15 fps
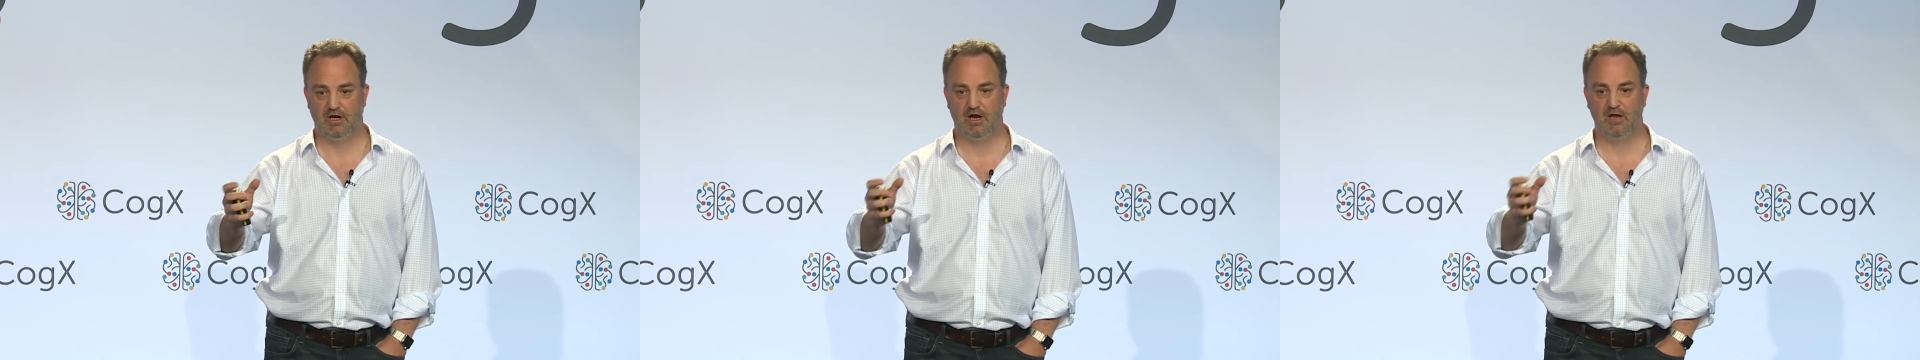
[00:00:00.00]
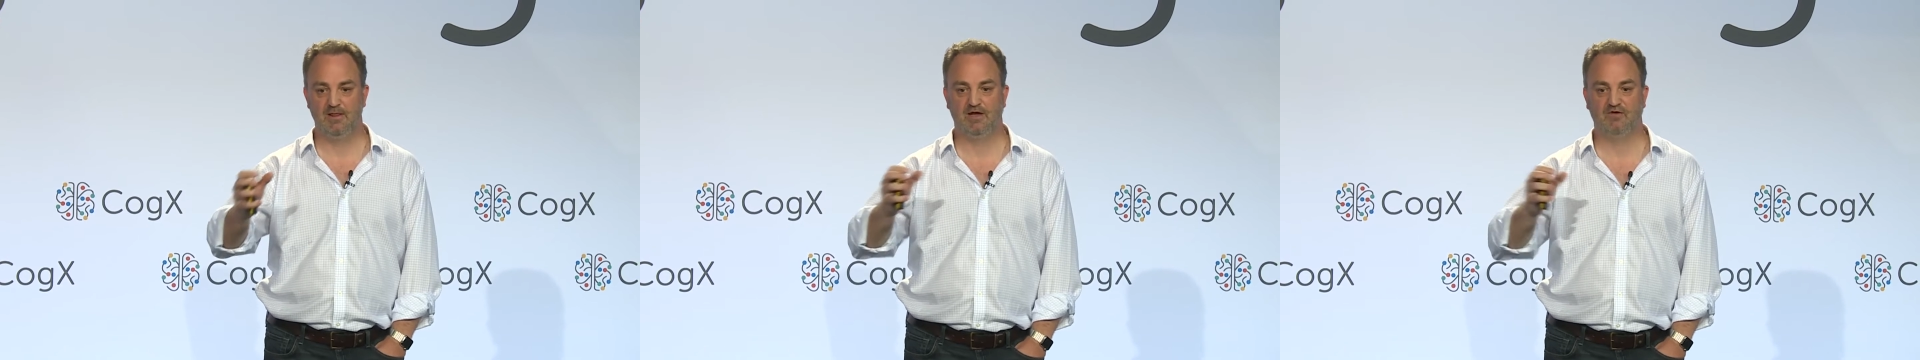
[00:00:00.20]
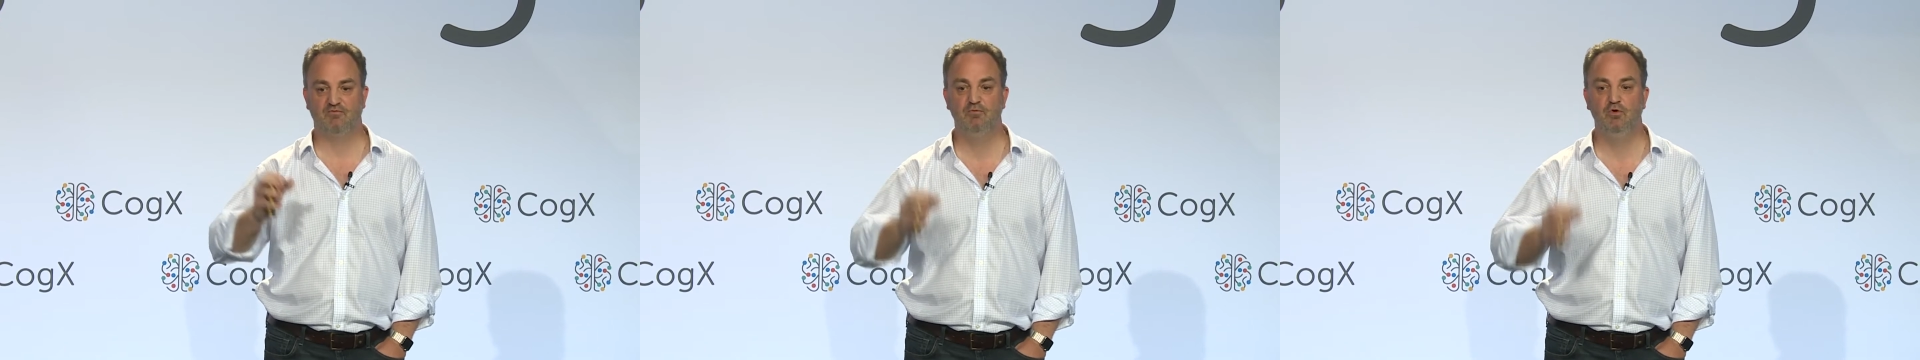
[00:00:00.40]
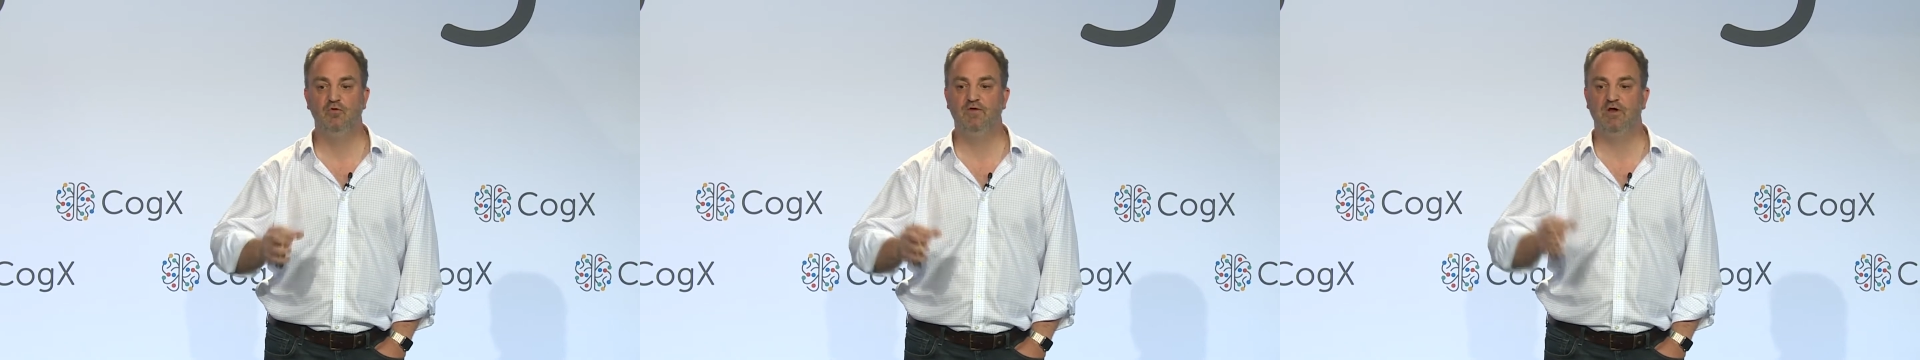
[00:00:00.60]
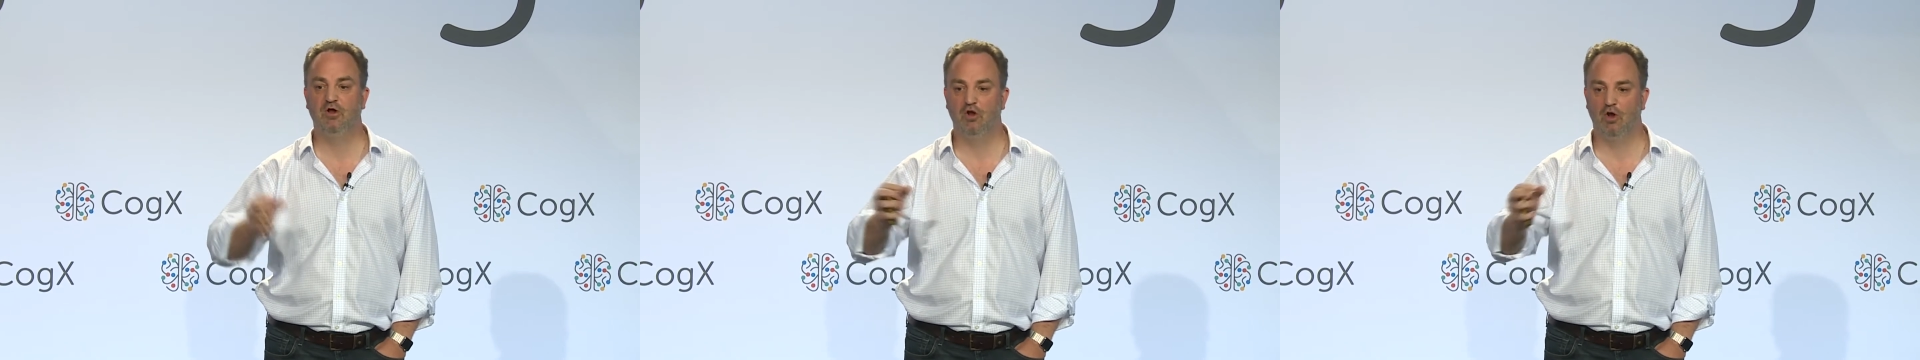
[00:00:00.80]
And that's
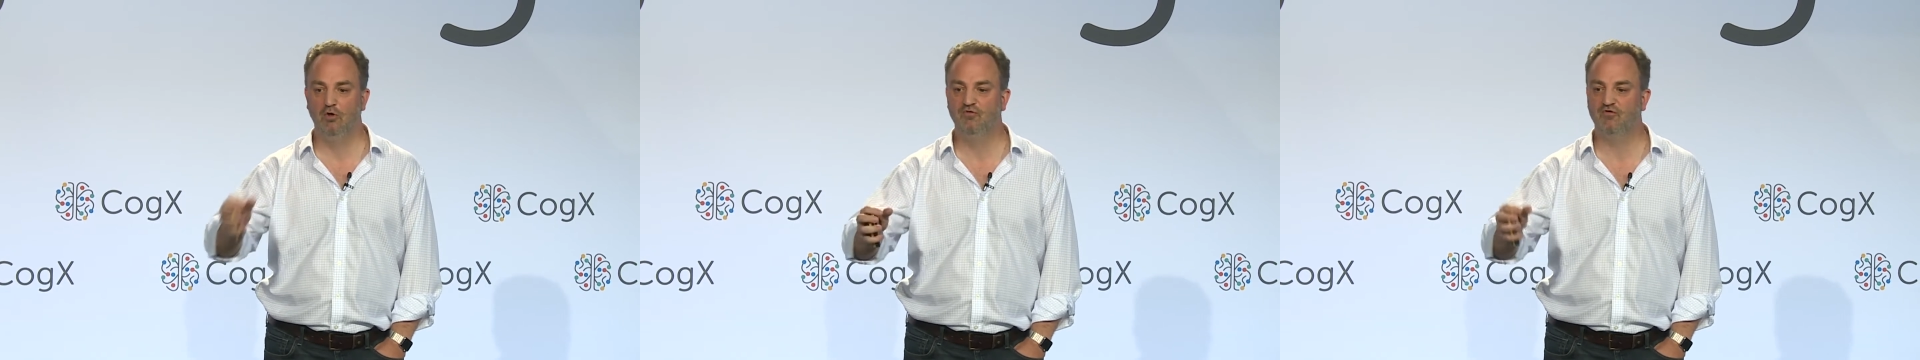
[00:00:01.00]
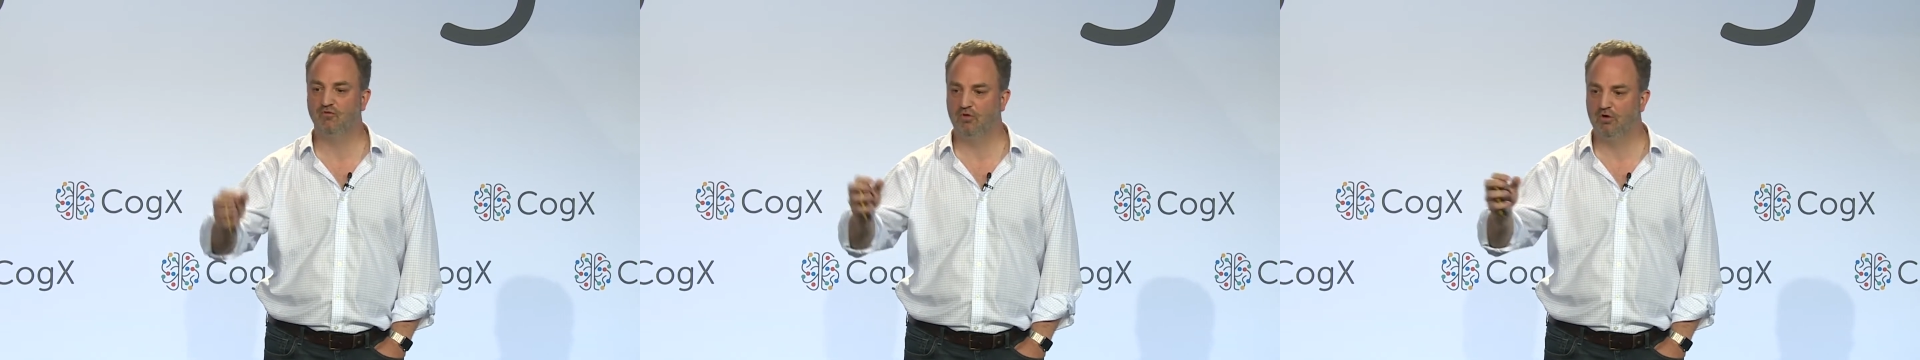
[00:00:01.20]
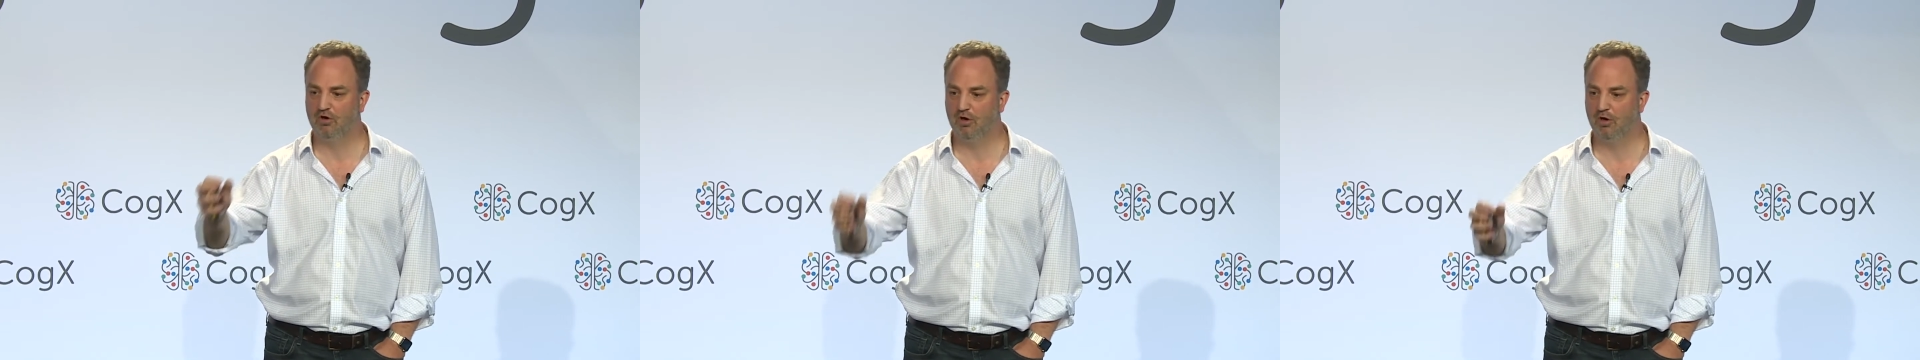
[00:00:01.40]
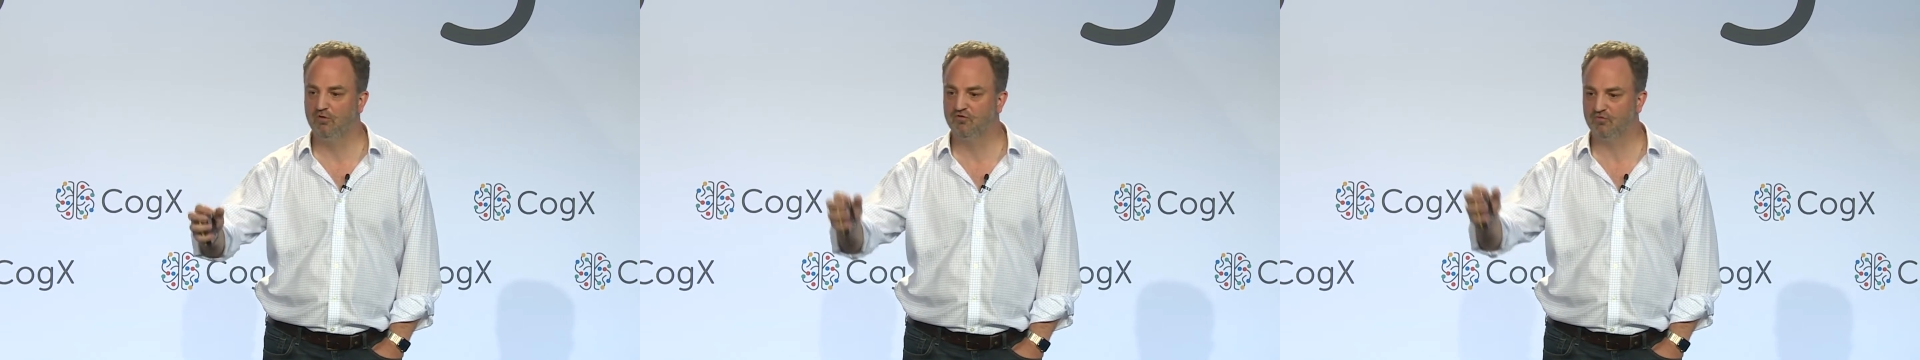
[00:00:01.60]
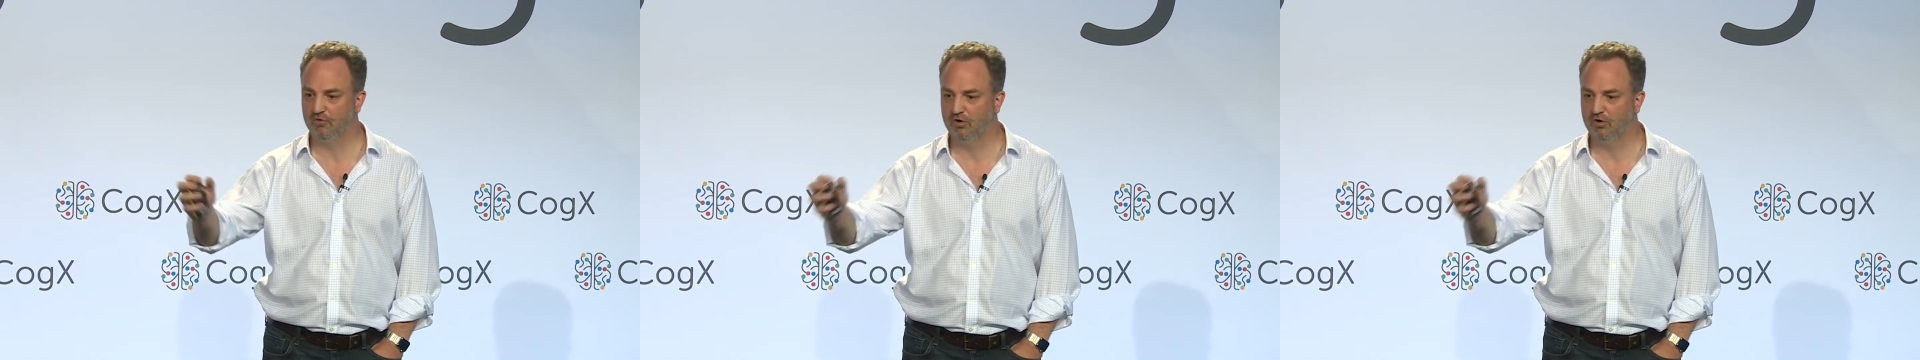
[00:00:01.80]
moving closer and closer